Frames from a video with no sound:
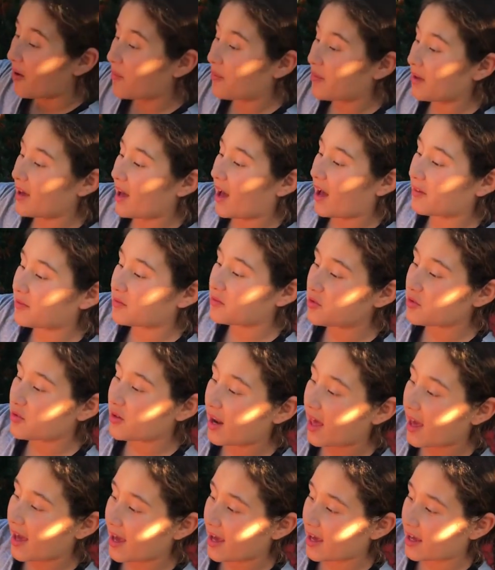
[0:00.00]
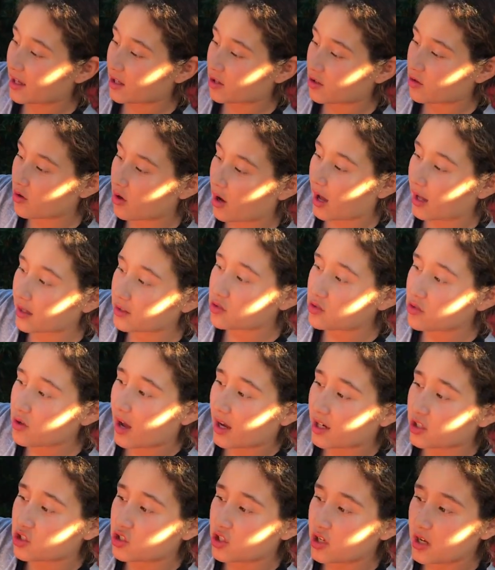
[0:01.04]
We have to like, you have to
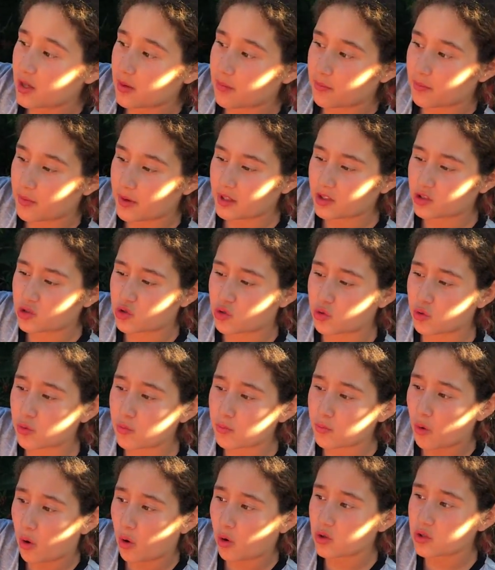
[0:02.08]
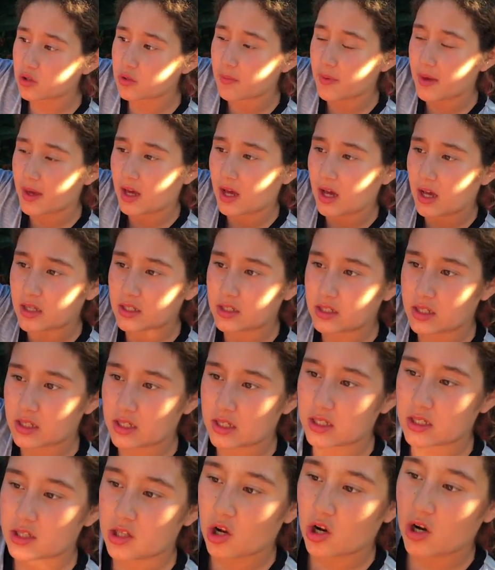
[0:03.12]
actually bring two bowls because
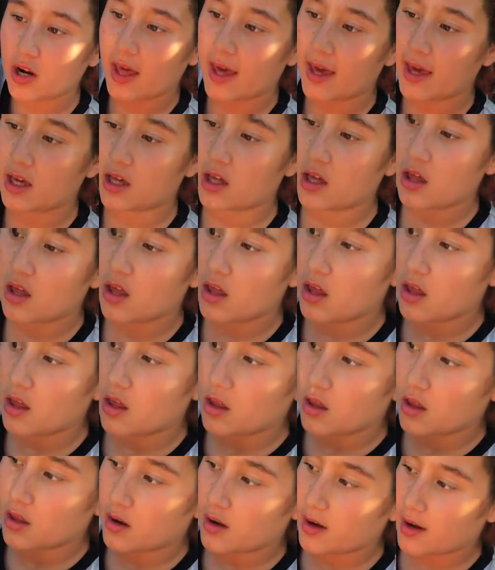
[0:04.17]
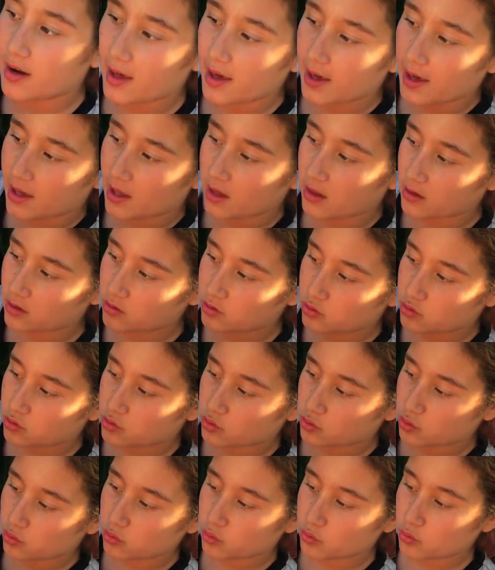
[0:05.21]
these are like, like
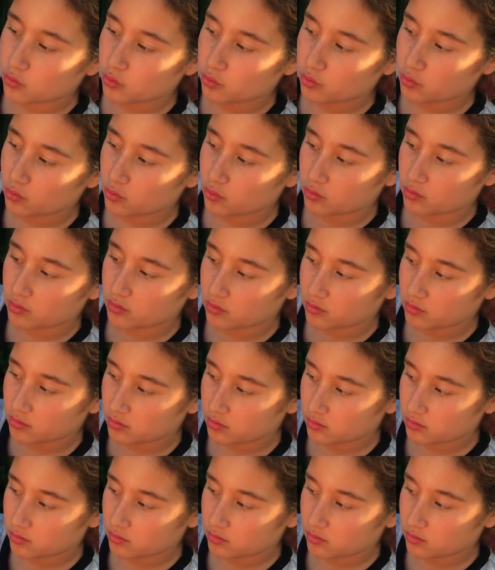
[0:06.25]
two.